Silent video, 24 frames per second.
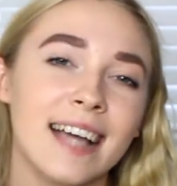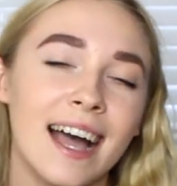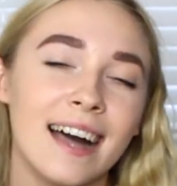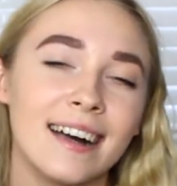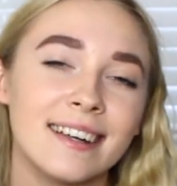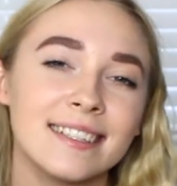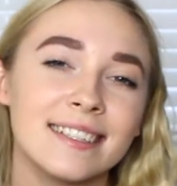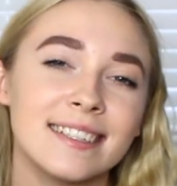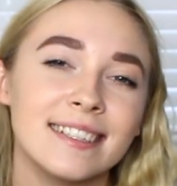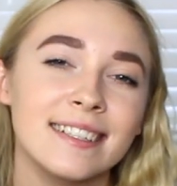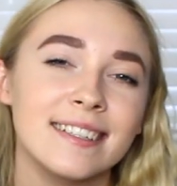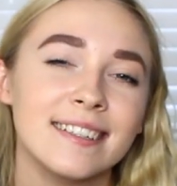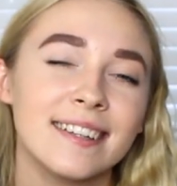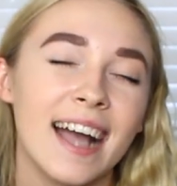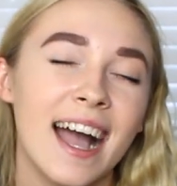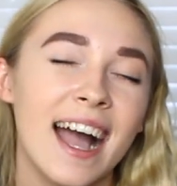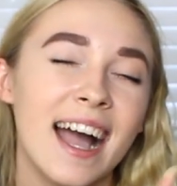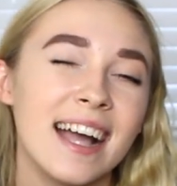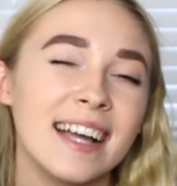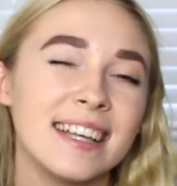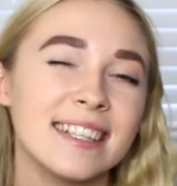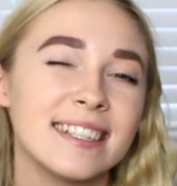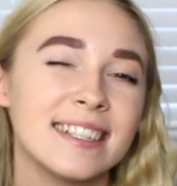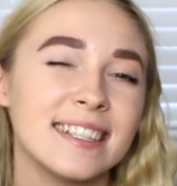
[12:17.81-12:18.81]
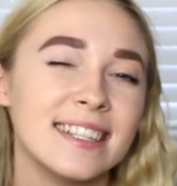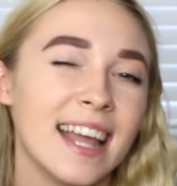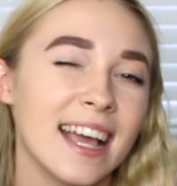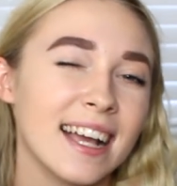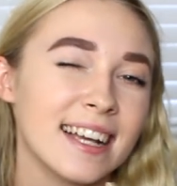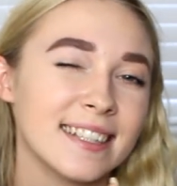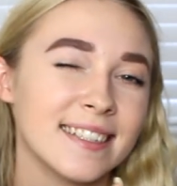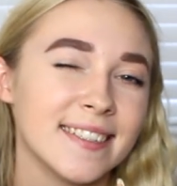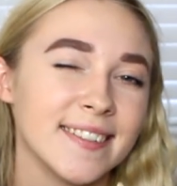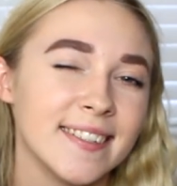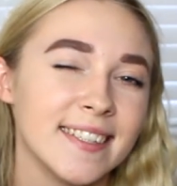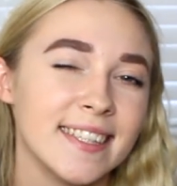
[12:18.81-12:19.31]
I'll see you guys
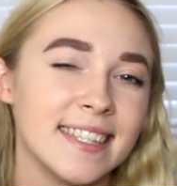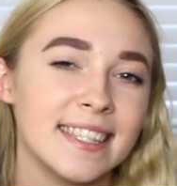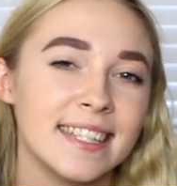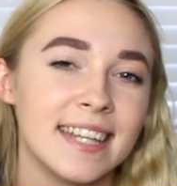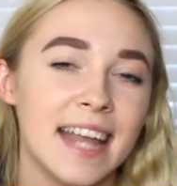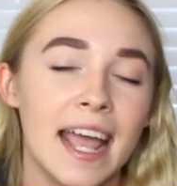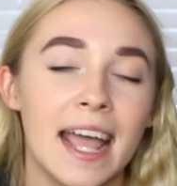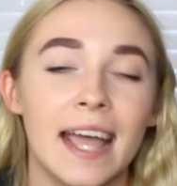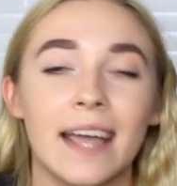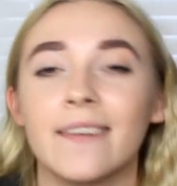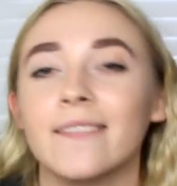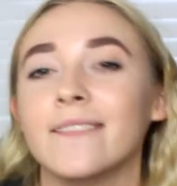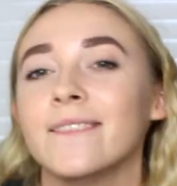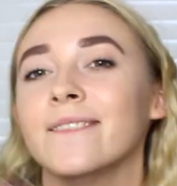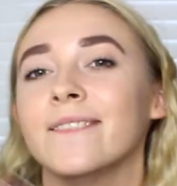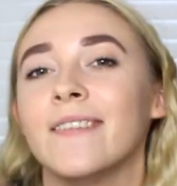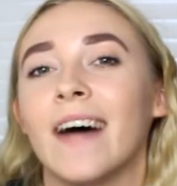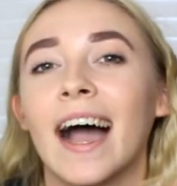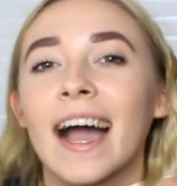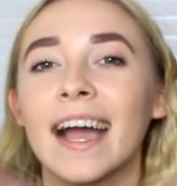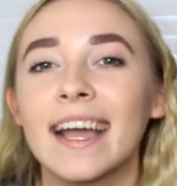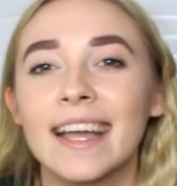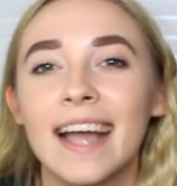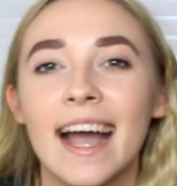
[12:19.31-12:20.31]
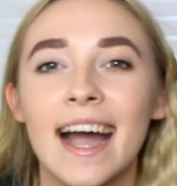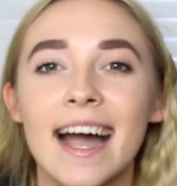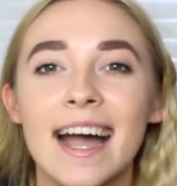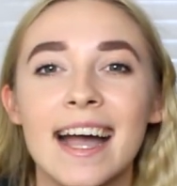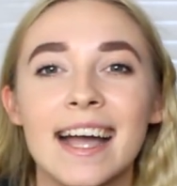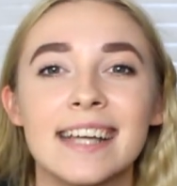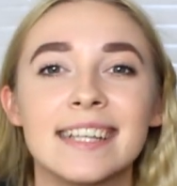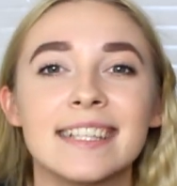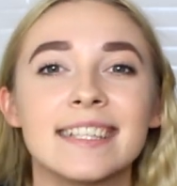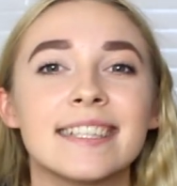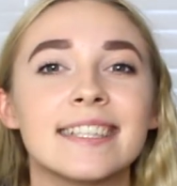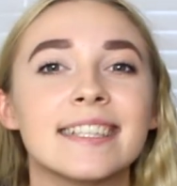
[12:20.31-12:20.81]
next Wednesday. Bye,
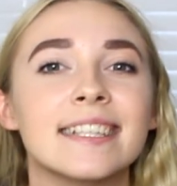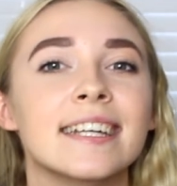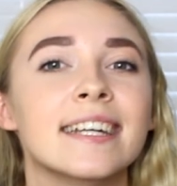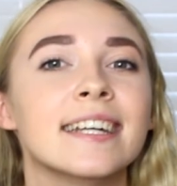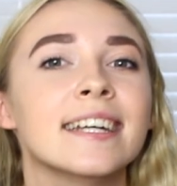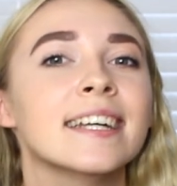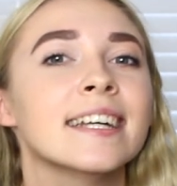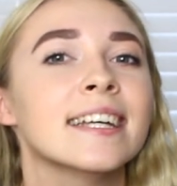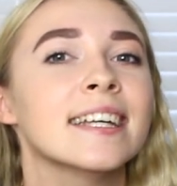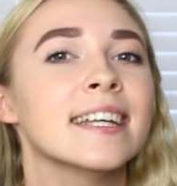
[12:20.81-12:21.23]
guys.